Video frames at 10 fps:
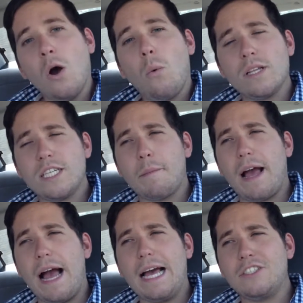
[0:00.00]
What's up,
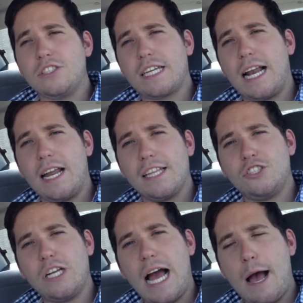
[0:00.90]
guys? Just got out of the
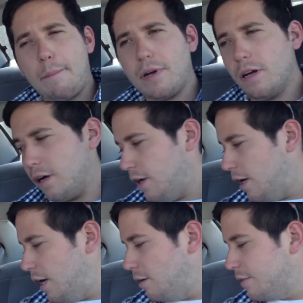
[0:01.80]
shop.
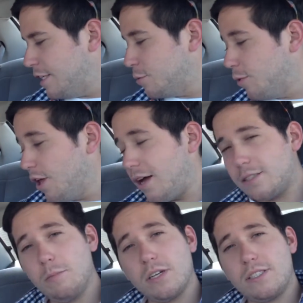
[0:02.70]
Um, got some really
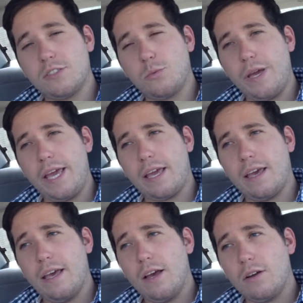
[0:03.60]
awesome books this week.
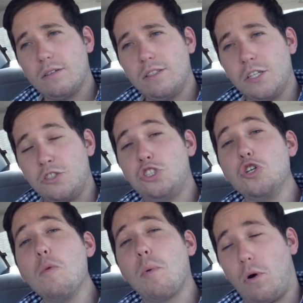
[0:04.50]
You know,
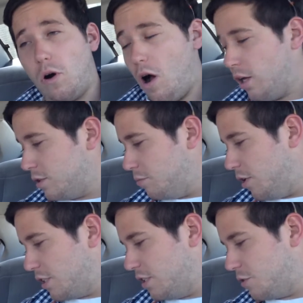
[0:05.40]
super awesome
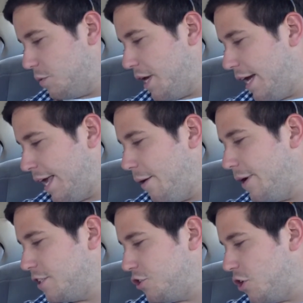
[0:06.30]
books this week. I can't
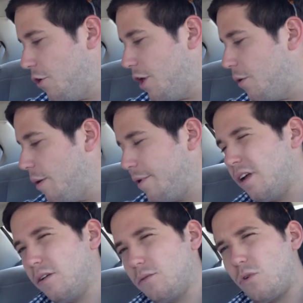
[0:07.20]
wait to show you. I'm
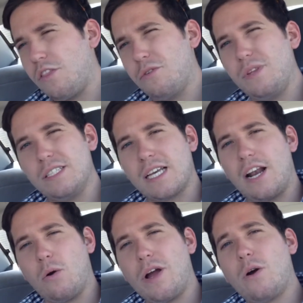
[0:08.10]
gonna run through these kind
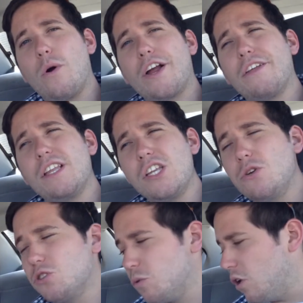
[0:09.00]
of quick, quicker than
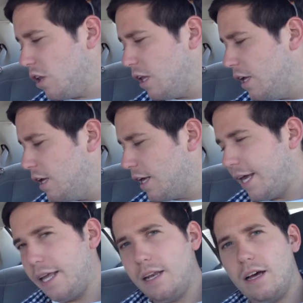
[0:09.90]
usual,
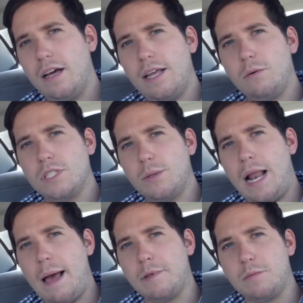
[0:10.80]
and uh, and we'll see what
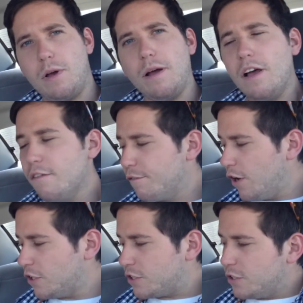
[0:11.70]
happens. But
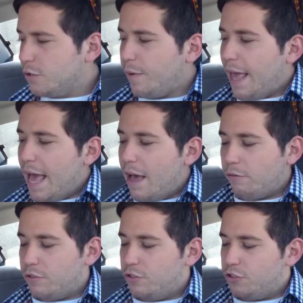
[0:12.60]
first, we
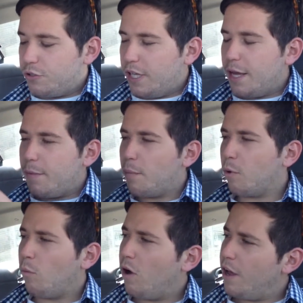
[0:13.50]
have Trillium
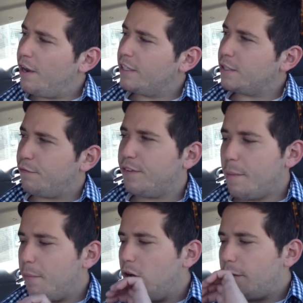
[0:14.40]
number one. It's a
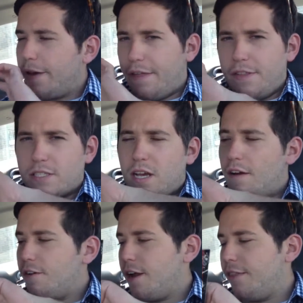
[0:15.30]
flip book. We got this
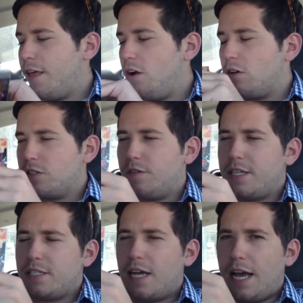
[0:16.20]
cover and then also
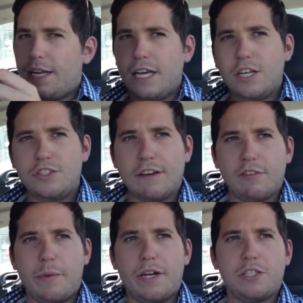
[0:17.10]
this side. Jeff
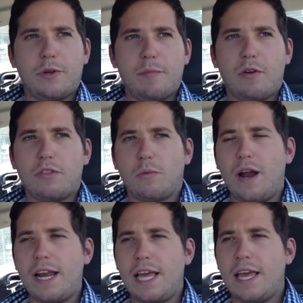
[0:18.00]
Lemire doing both the
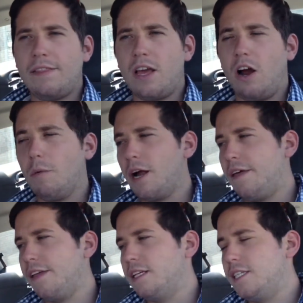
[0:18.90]
writing and the artwork
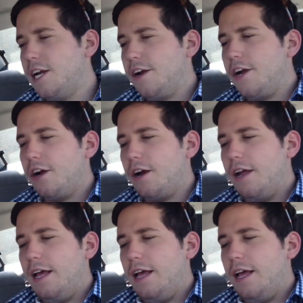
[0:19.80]
on the interior.